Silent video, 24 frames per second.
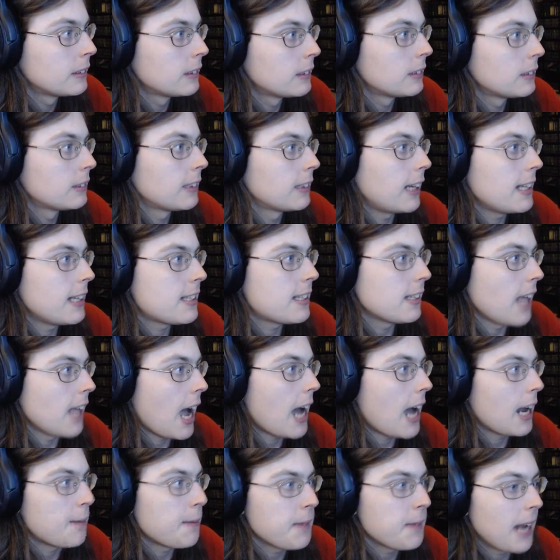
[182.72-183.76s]
It's
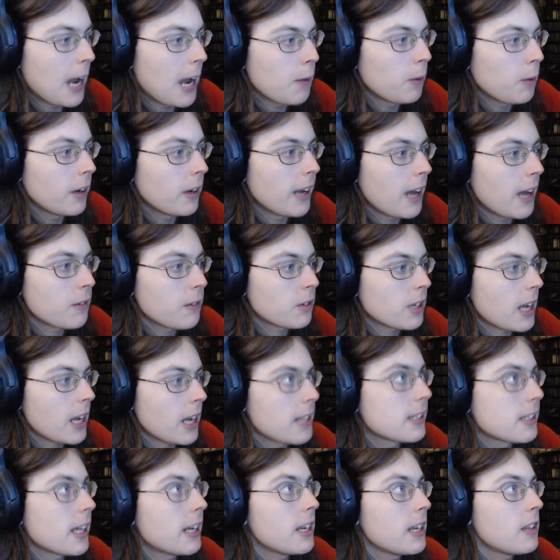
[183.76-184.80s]
not. I mean, I wouldn't
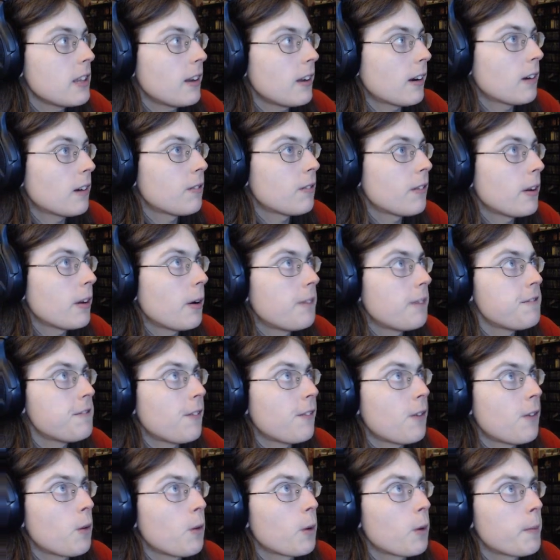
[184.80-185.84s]
advertise that either
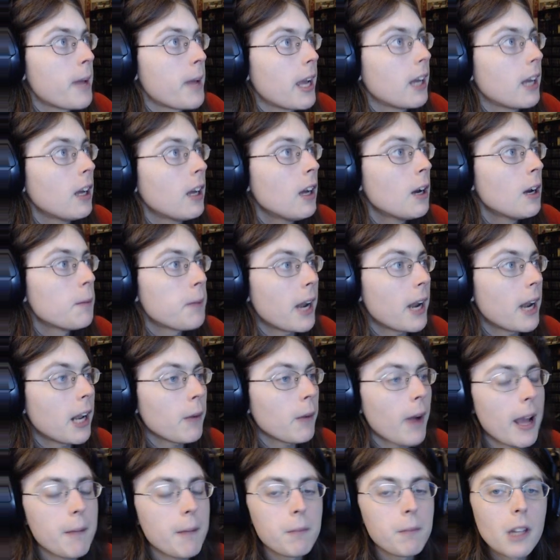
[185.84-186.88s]
if it were me. But
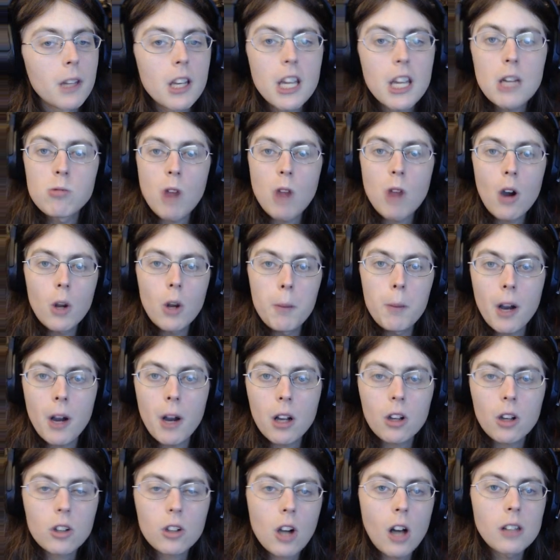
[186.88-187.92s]
anyway, he wrote a
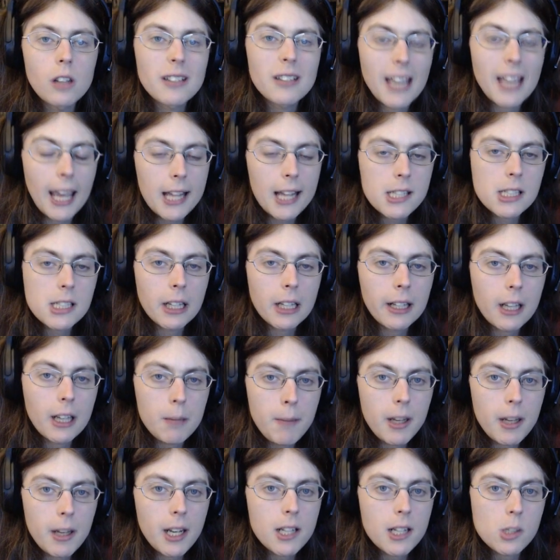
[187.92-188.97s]
book called Canceling
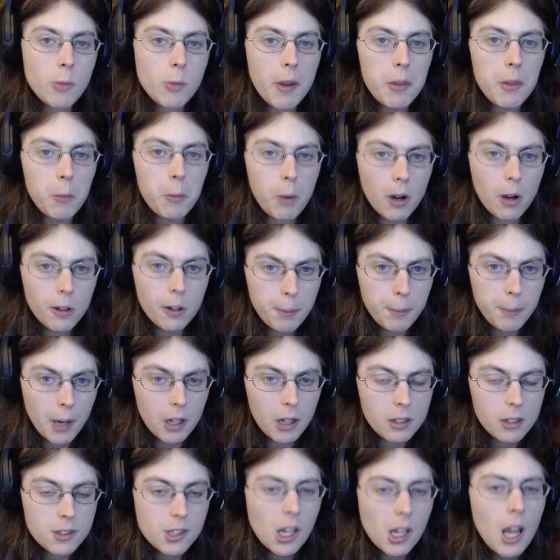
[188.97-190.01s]
Comedians While the World
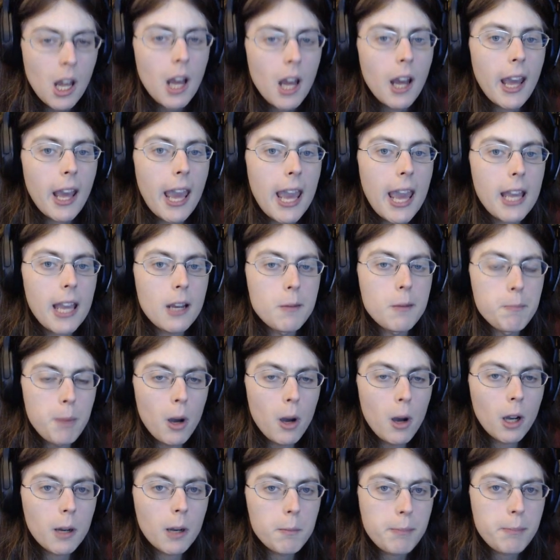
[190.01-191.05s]
Burns, a
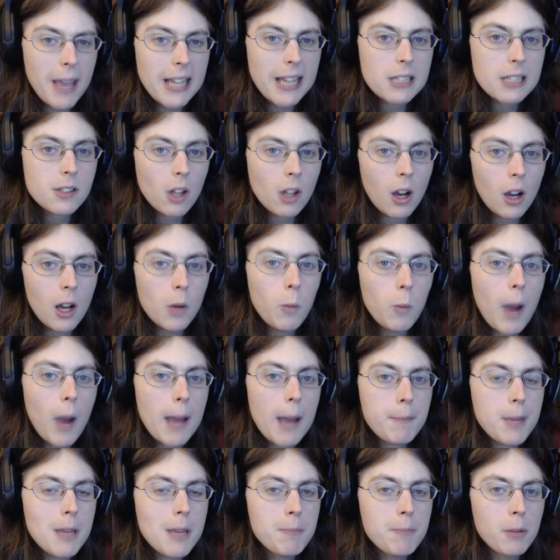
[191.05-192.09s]
book based on why
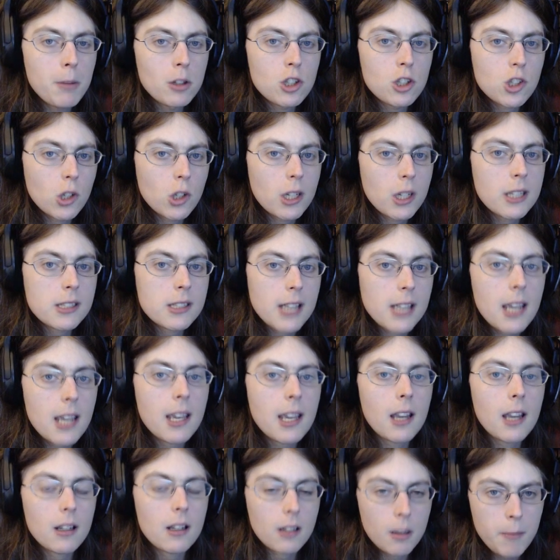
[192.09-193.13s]
people shouldn't
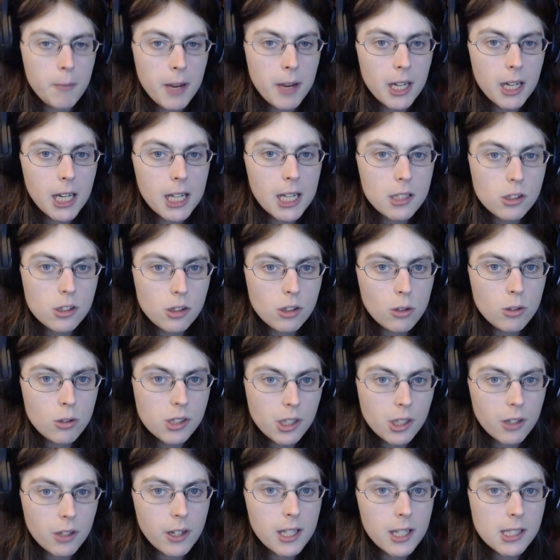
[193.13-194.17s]
take comedians too
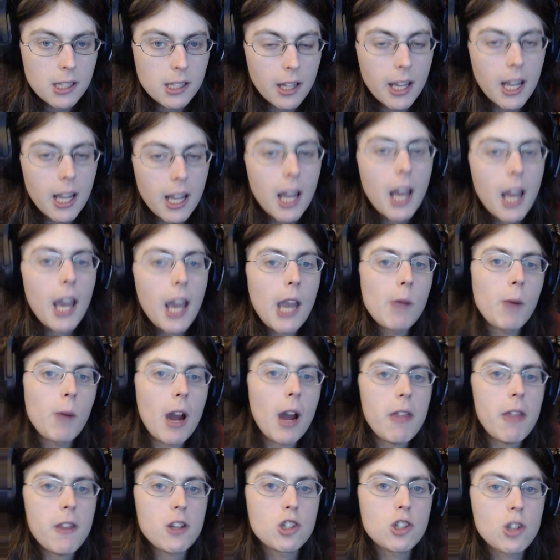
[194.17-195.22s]
seriously and why
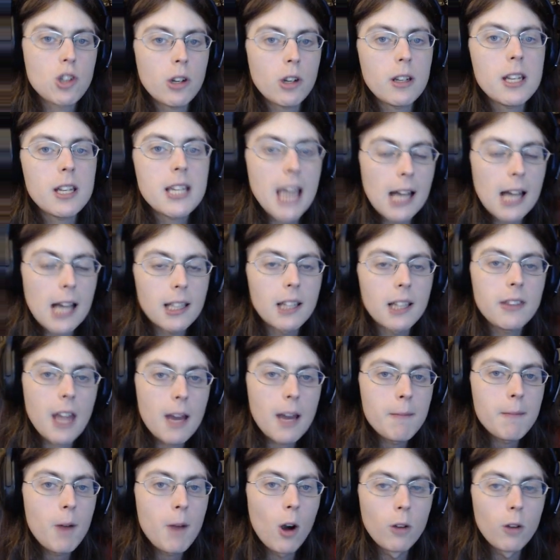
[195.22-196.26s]
they shouldn't yell at
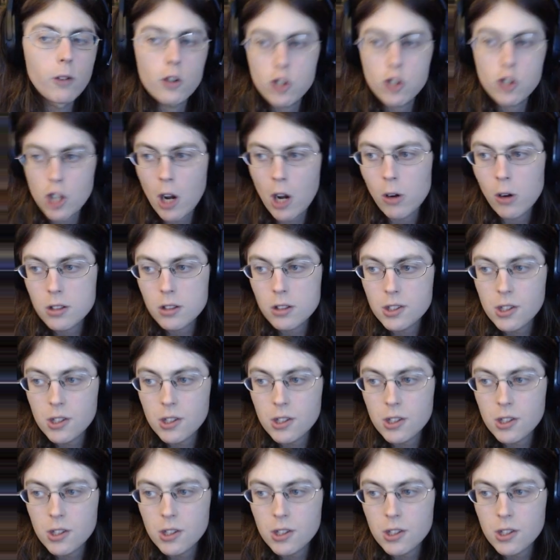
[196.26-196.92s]
them over jokes.